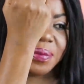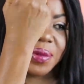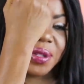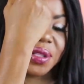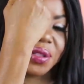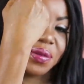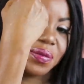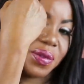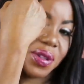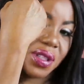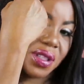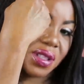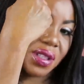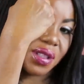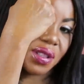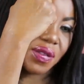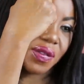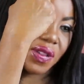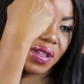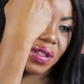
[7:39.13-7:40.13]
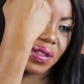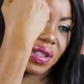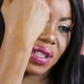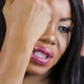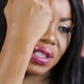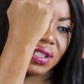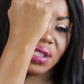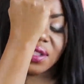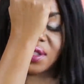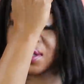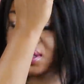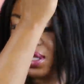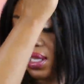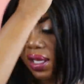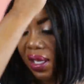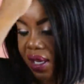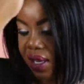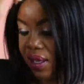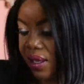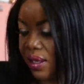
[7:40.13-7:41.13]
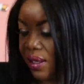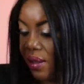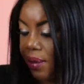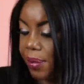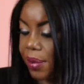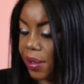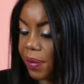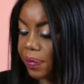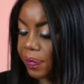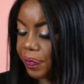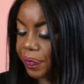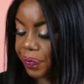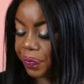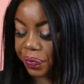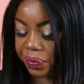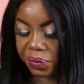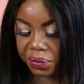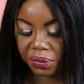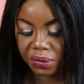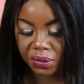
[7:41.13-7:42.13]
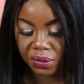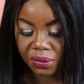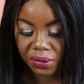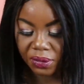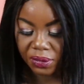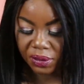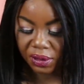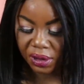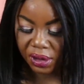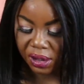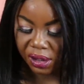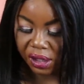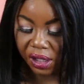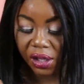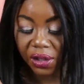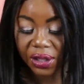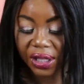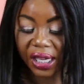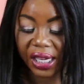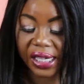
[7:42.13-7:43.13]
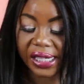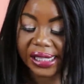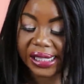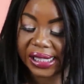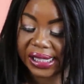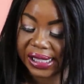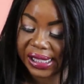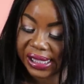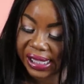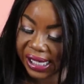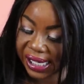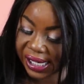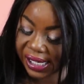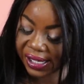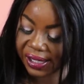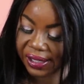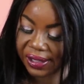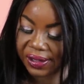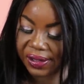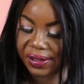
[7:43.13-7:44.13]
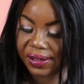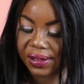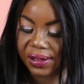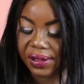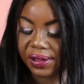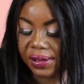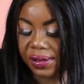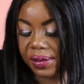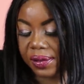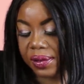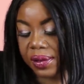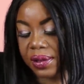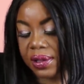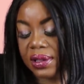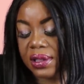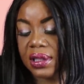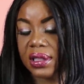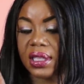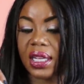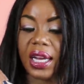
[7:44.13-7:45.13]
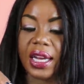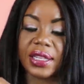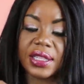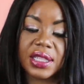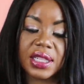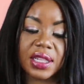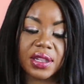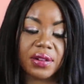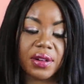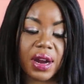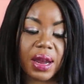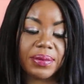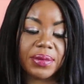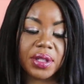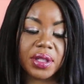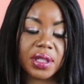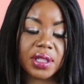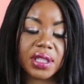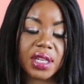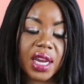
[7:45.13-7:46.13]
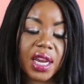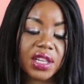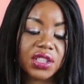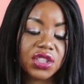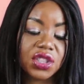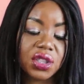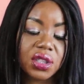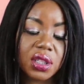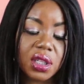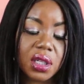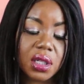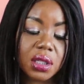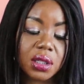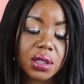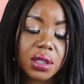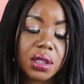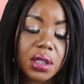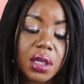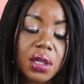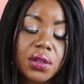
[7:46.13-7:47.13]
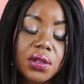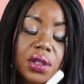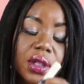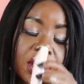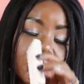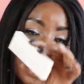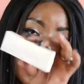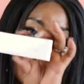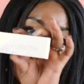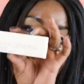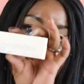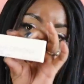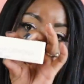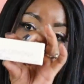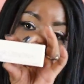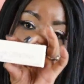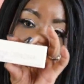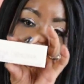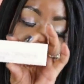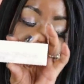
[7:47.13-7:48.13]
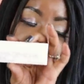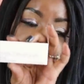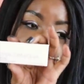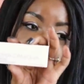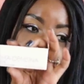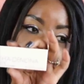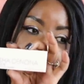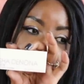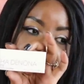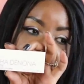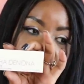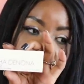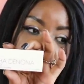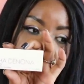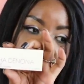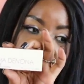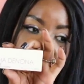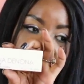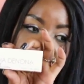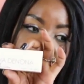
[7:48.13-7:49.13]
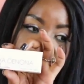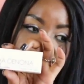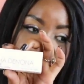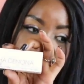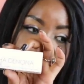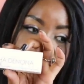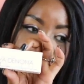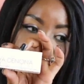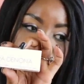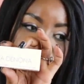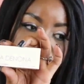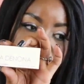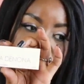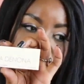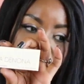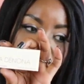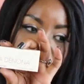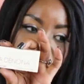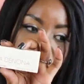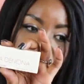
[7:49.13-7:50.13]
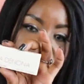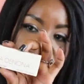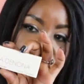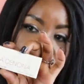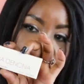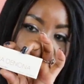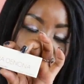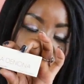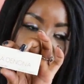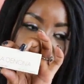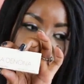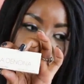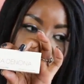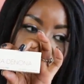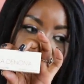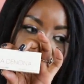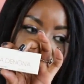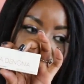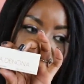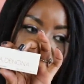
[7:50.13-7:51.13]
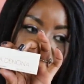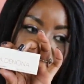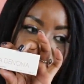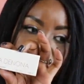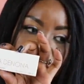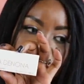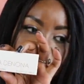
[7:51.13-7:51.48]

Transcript: up under one of those foundations I got coming. Okay, now, I did grab the Natasha Denona Mini Lila palette. That's what it looks like.